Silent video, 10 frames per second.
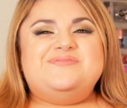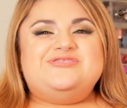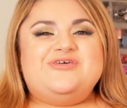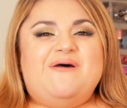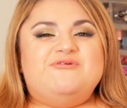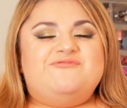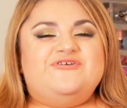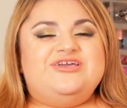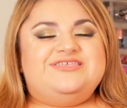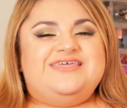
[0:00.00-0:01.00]
So I was
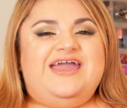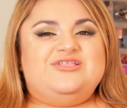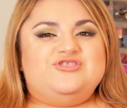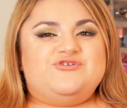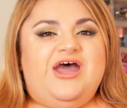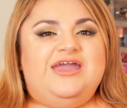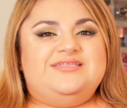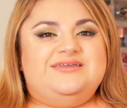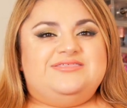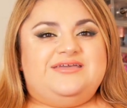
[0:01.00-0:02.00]
really excited to try
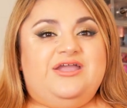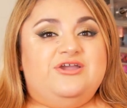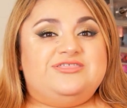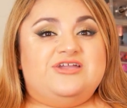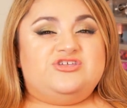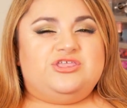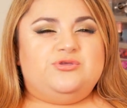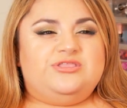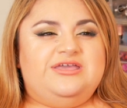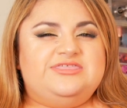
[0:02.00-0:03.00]
these hair extensions
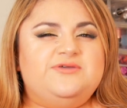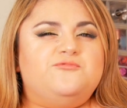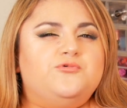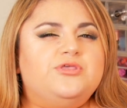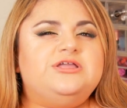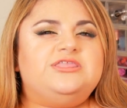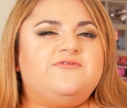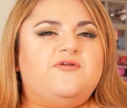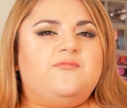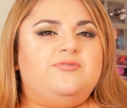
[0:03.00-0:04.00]
because they seem really
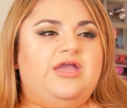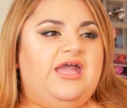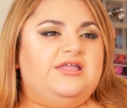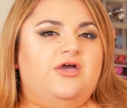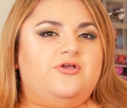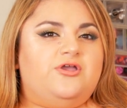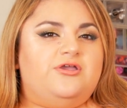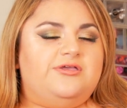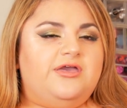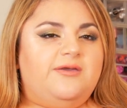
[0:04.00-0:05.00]
different from any
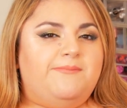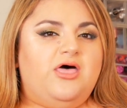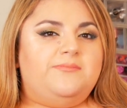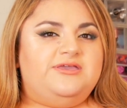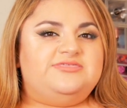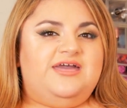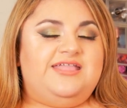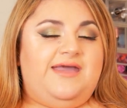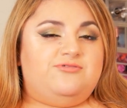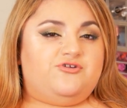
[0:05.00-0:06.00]
other Bellami set
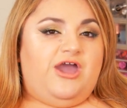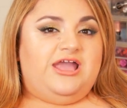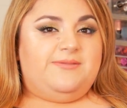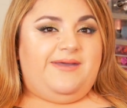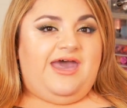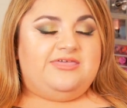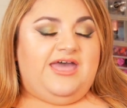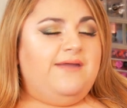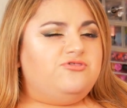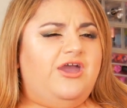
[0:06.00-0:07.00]
that I've tried in the past.
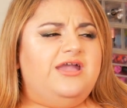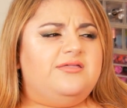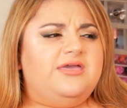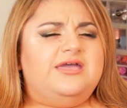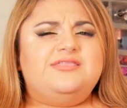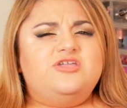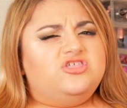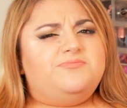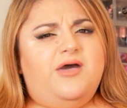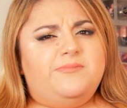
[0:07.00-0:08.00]
I've tried not
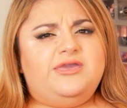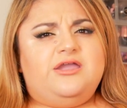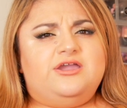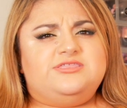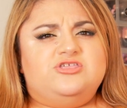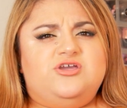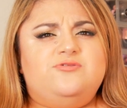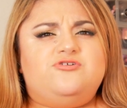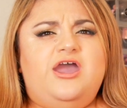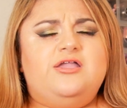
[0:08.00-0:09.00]
just Bellami hair extensions, I've
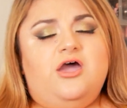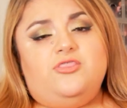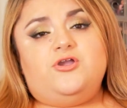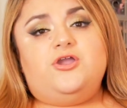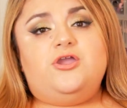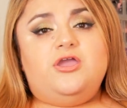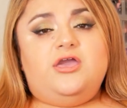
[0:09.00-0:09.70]
tried other